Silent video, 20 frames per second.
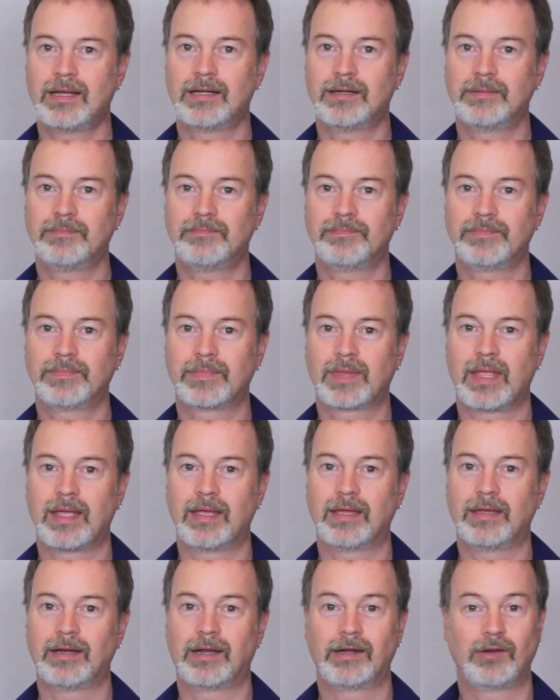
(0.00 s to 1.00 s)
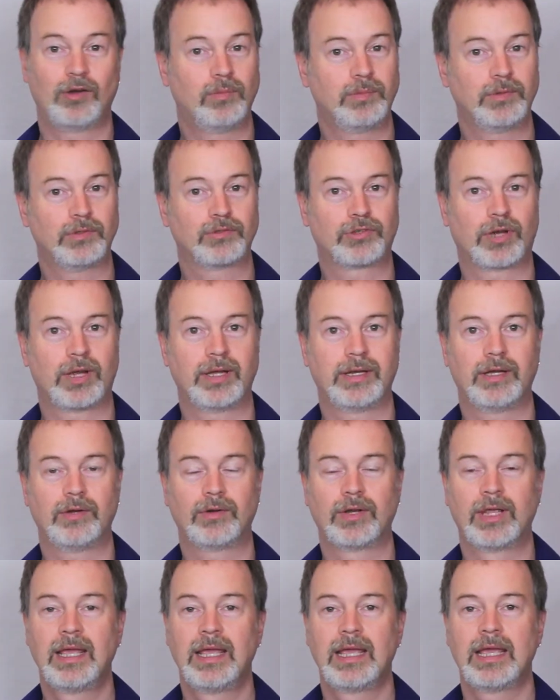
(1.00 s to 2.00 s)
And I hope you'll try it
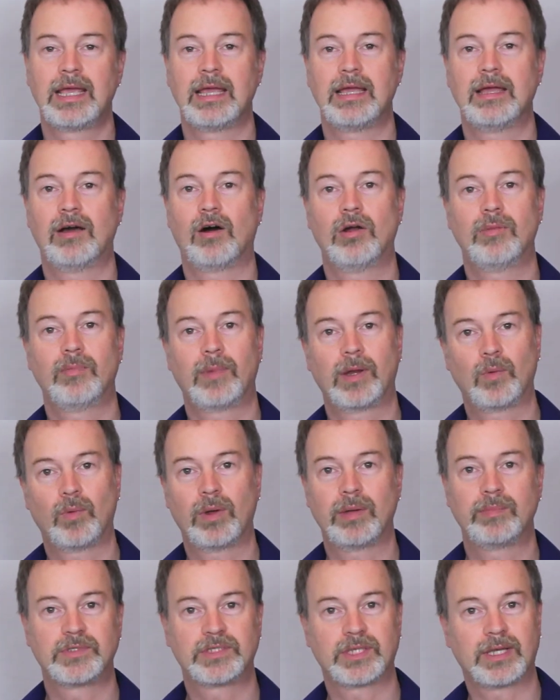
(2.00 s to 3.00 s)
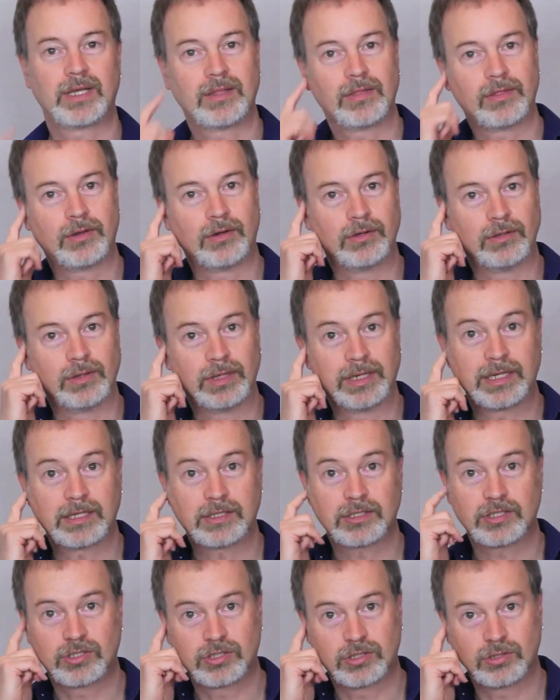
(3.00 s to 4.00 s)
out. On my website, there are
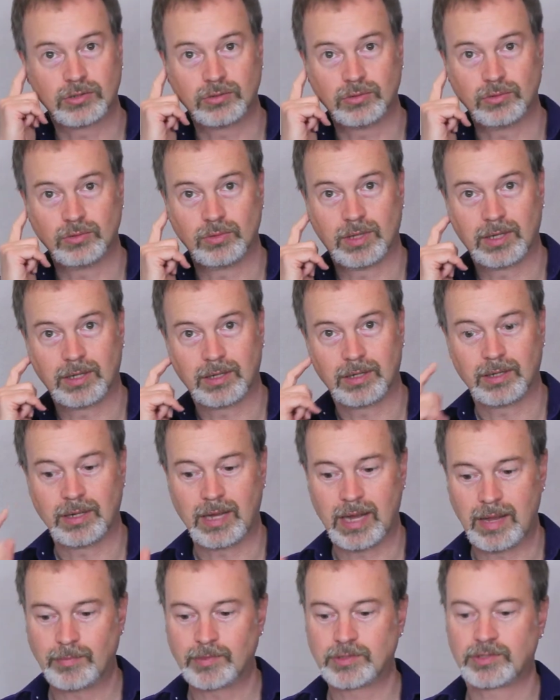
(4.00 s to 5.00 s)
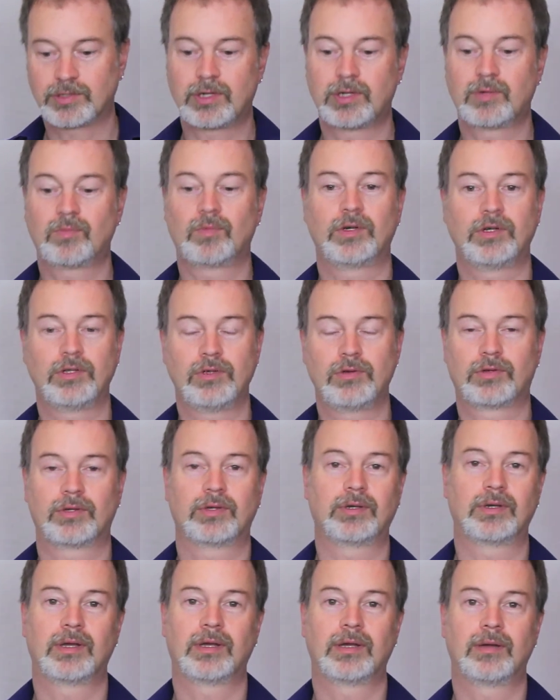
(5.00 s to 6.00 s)
links to Amazon where you
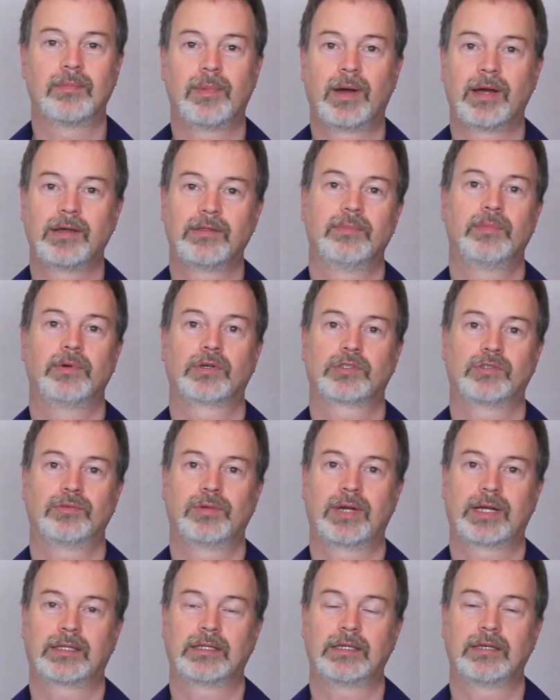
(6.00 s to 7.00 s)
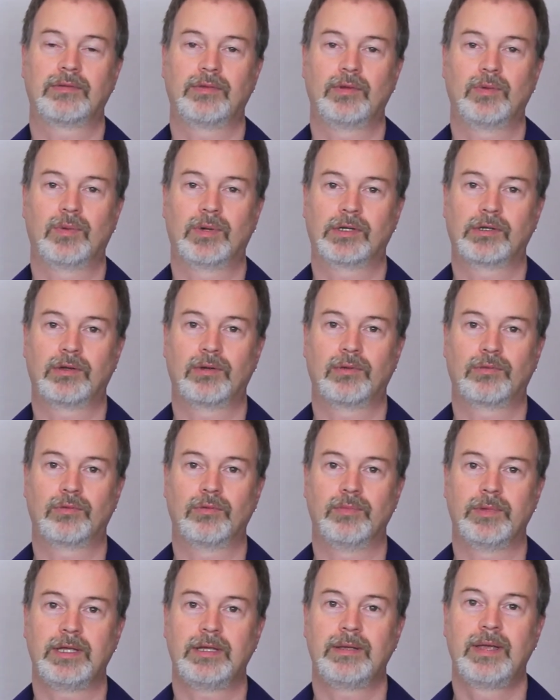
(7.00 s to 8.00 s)
can buy the book directly if you want to go
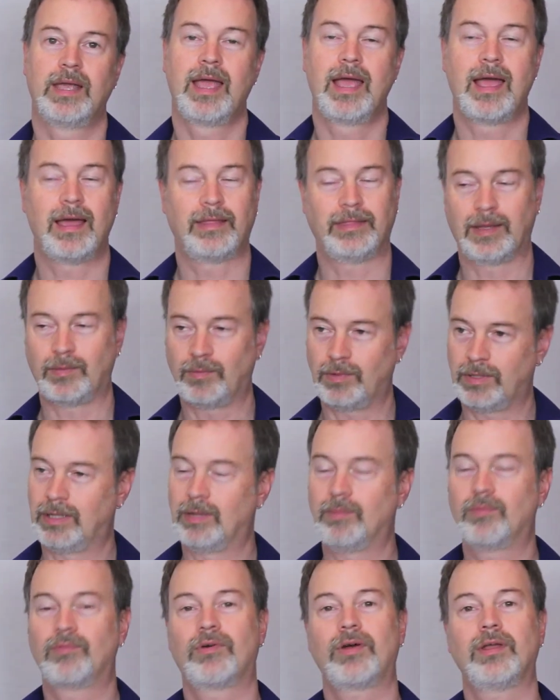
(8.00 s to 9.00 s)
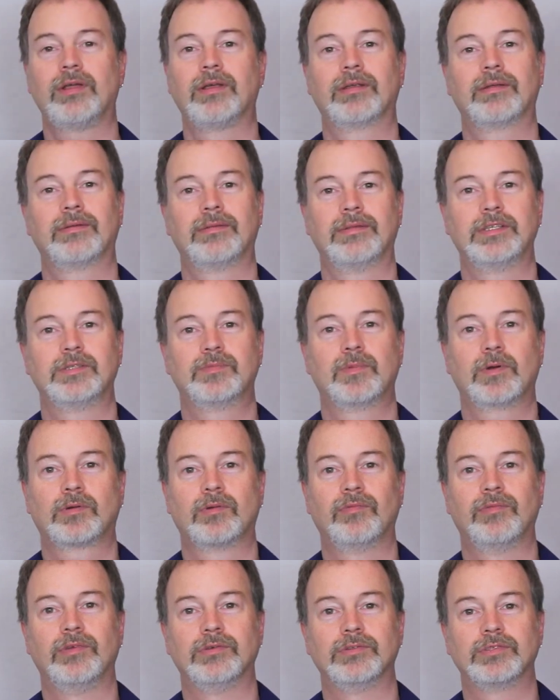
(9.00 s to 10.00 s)
through me, and that will help fund these
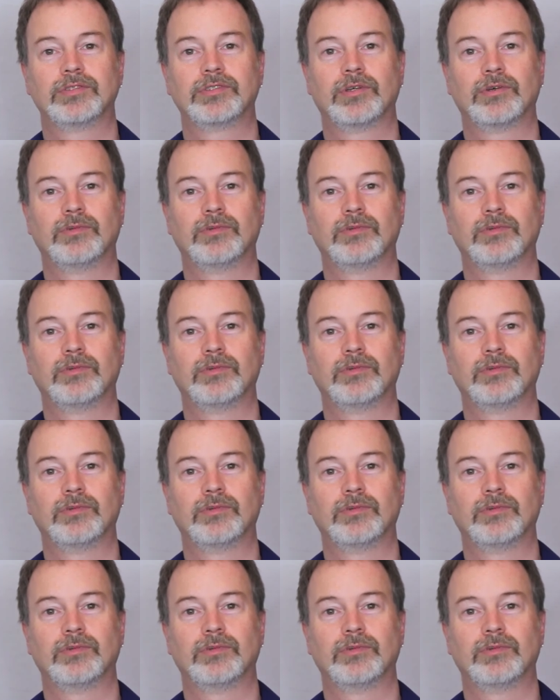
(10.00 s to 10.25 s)
book reviews.